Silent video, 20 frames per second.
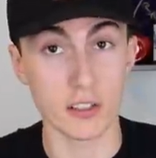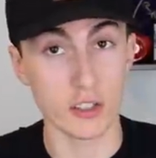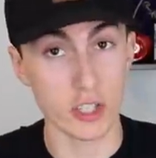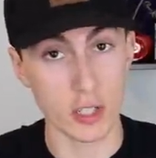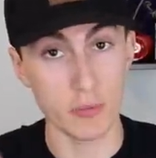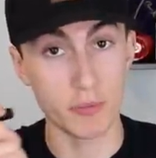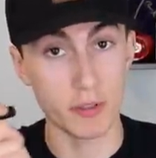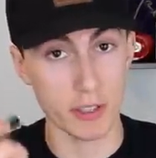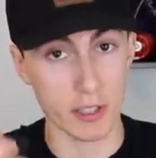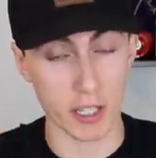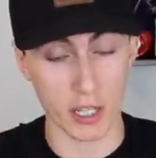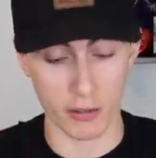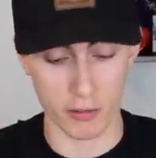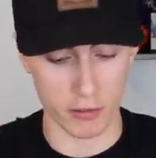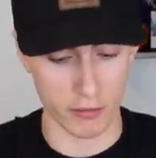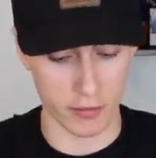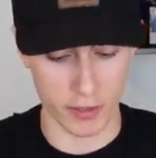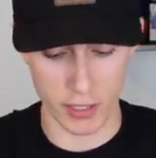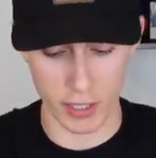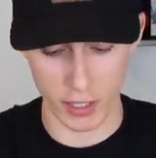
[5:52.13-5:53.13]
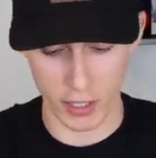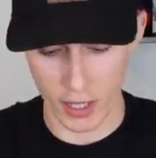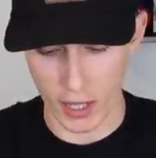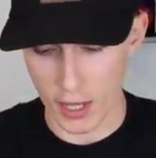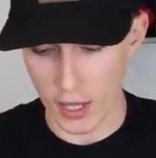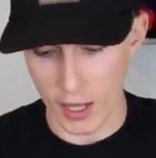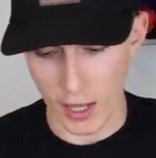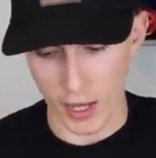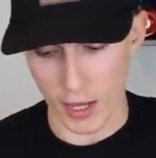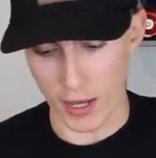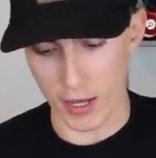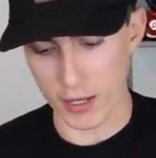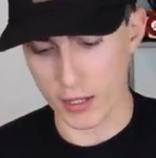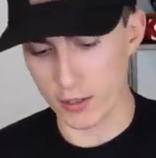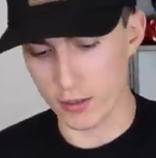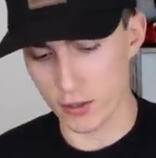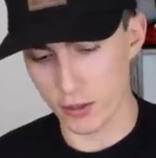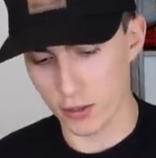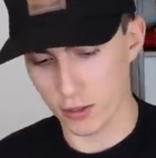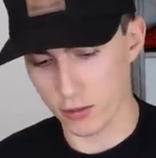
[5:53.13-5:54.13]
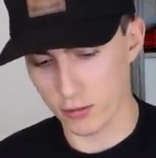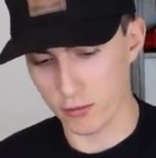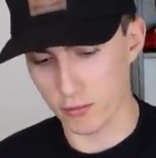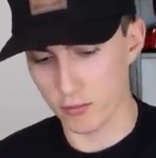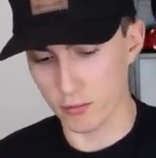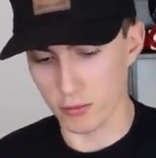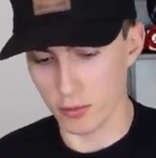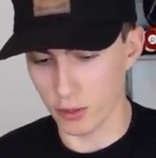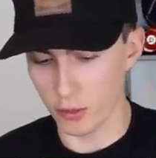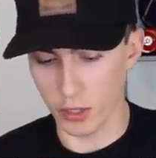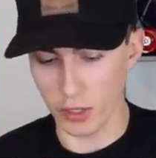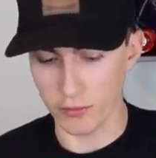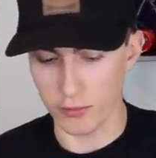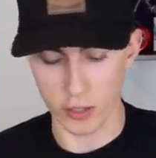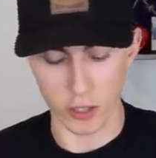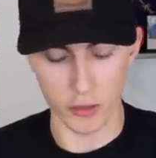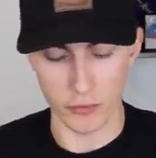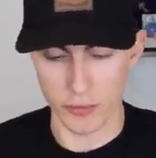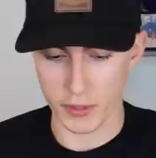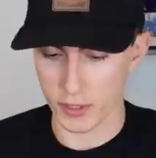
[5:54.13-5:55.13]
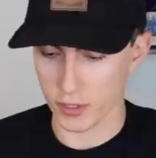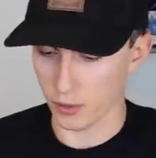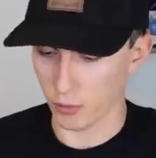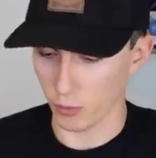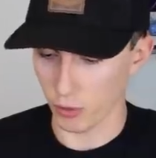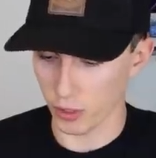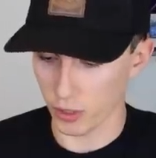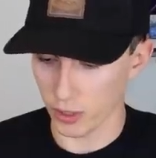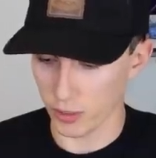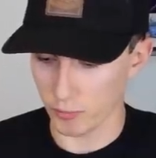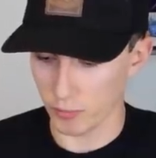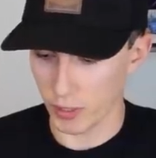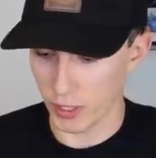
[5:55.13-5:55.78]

the cheapest thing I've ever seen. I don't even know if it's gonna work,